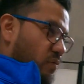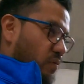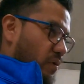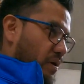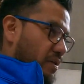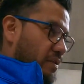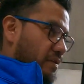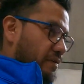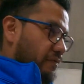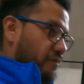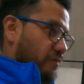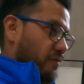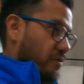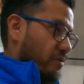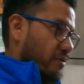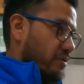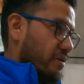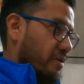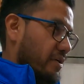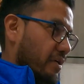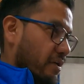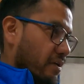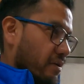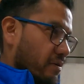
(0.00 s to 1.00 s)
a wealth of
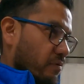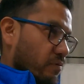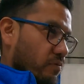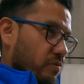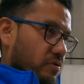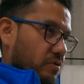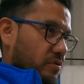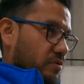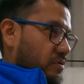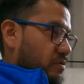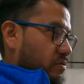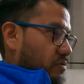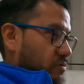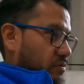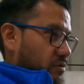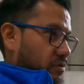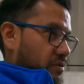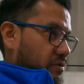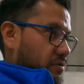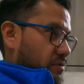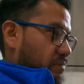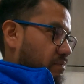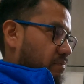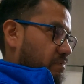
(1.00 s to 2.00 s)
work and you're
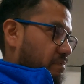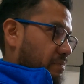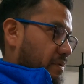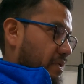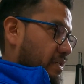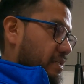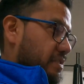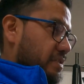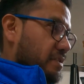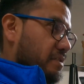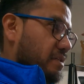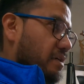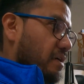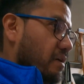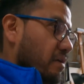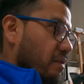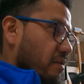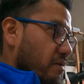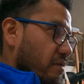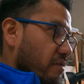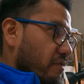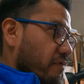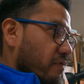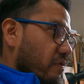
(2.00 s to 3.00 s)
doing your pieces
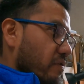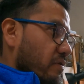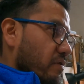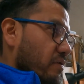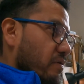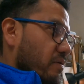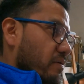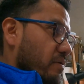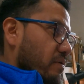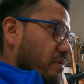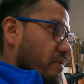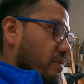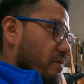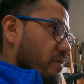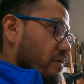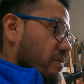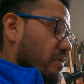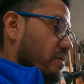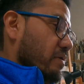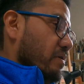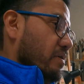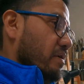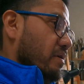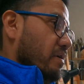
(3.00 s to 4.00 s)
all over,
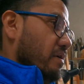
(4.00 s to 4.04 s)
or?